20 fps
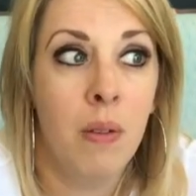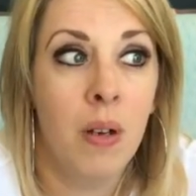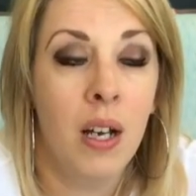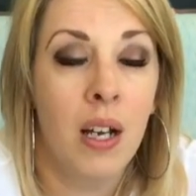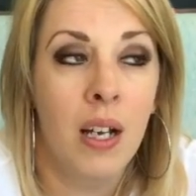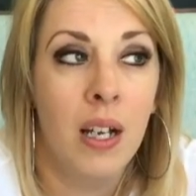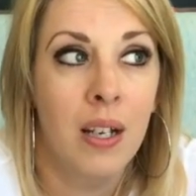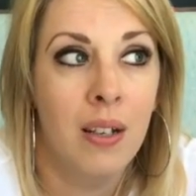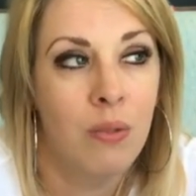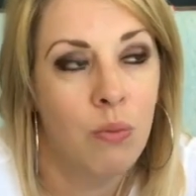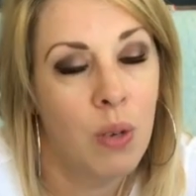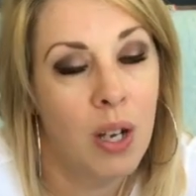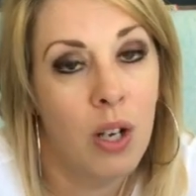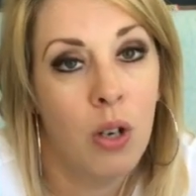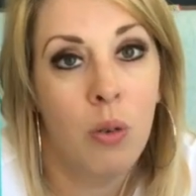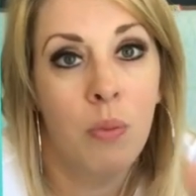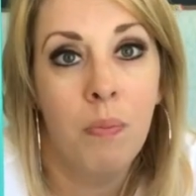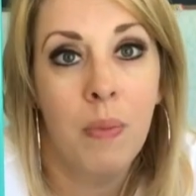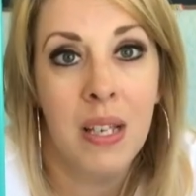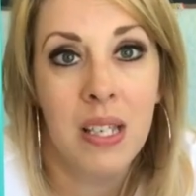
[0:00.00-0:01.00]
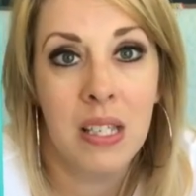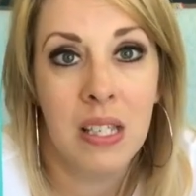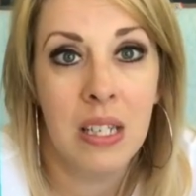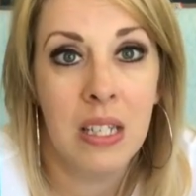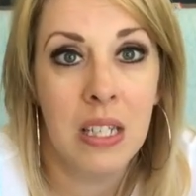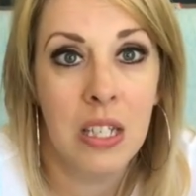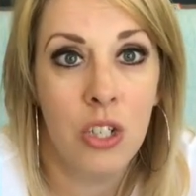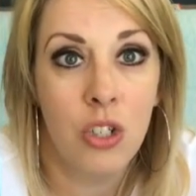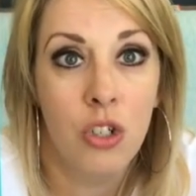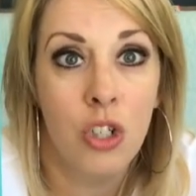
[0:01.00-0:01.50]
Well, my
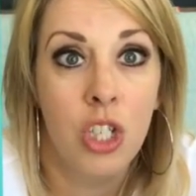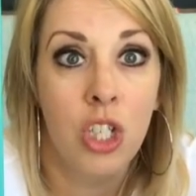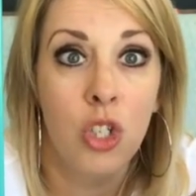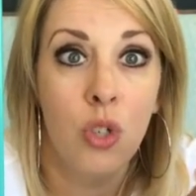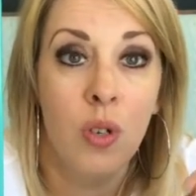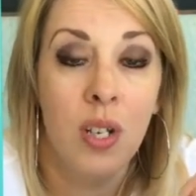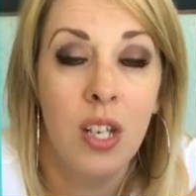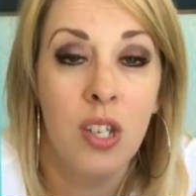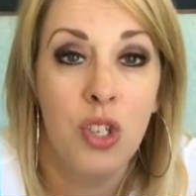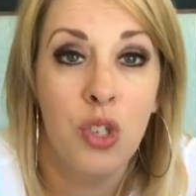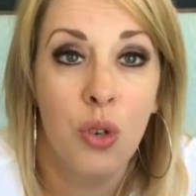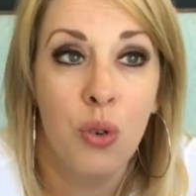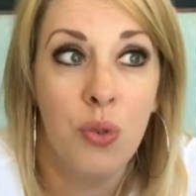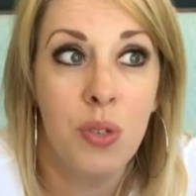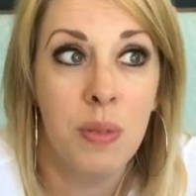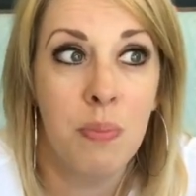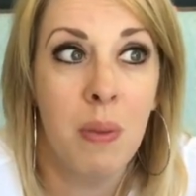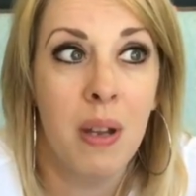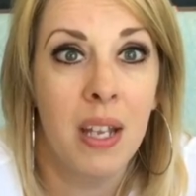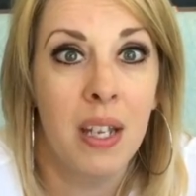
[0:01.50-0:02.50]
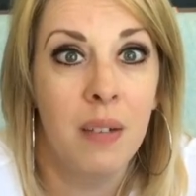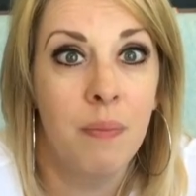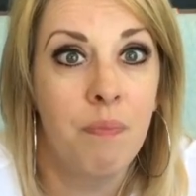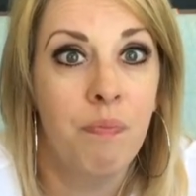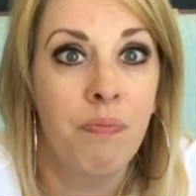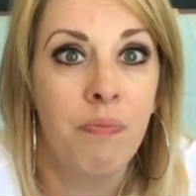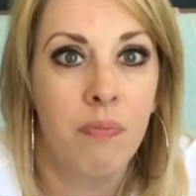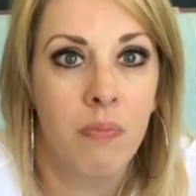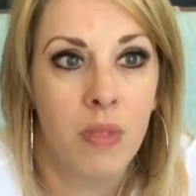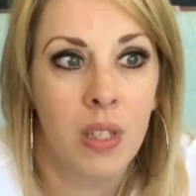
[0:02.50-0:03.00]
son didn't usually join us, so it was
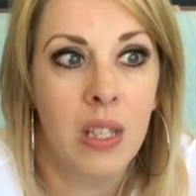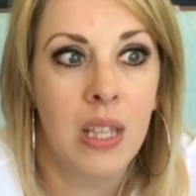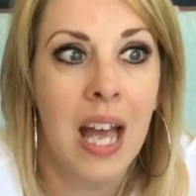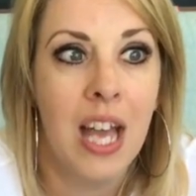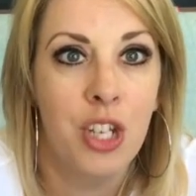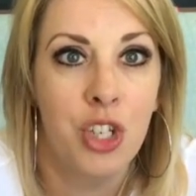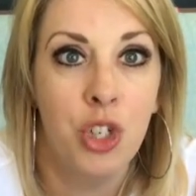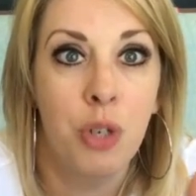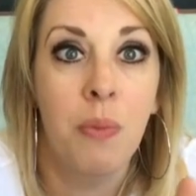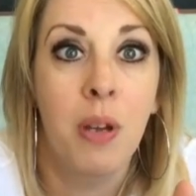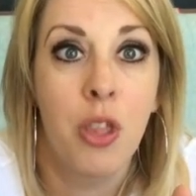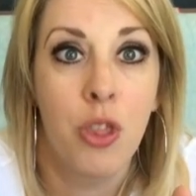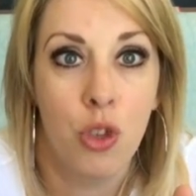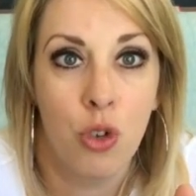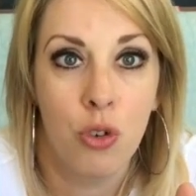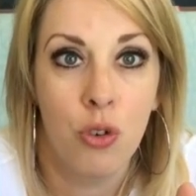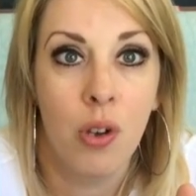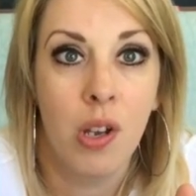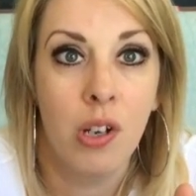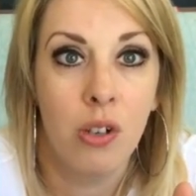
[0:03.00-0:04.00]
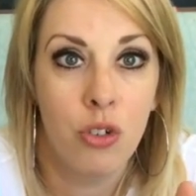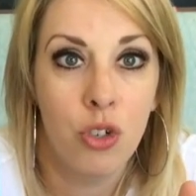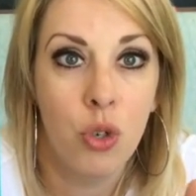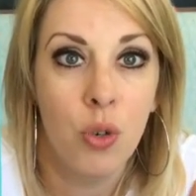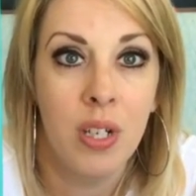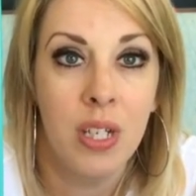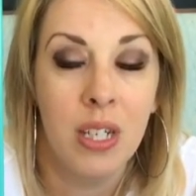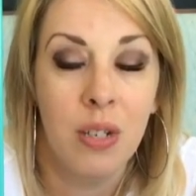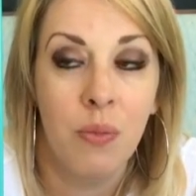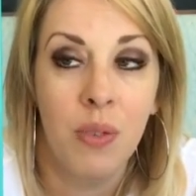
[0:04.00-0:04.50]
last year my 3rd grader
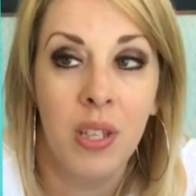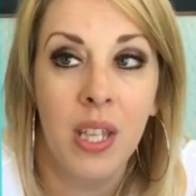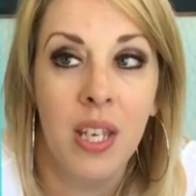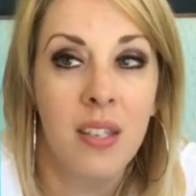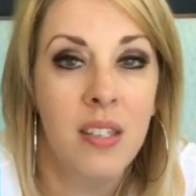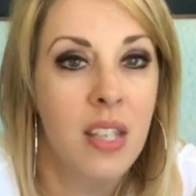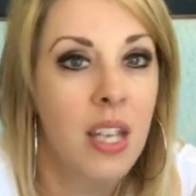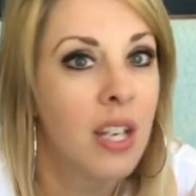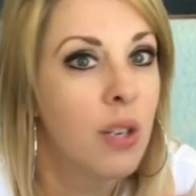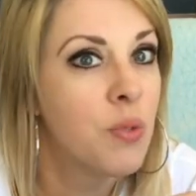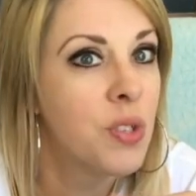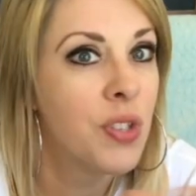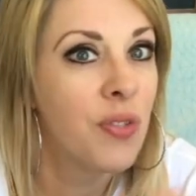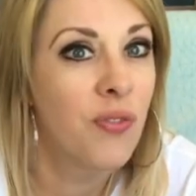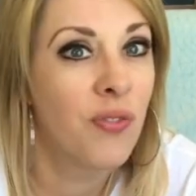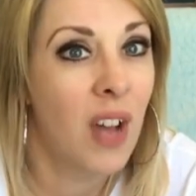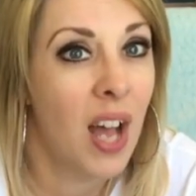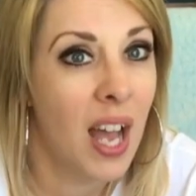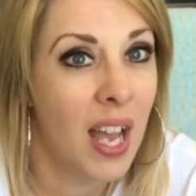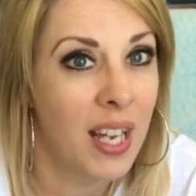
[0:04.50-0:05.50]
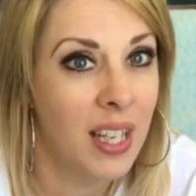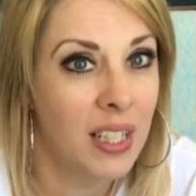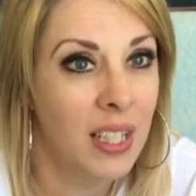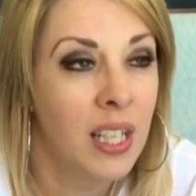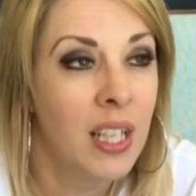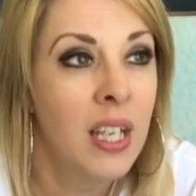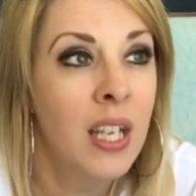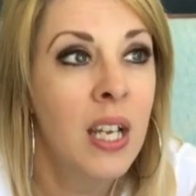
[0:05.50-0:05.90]
joined in with us, and it was fine.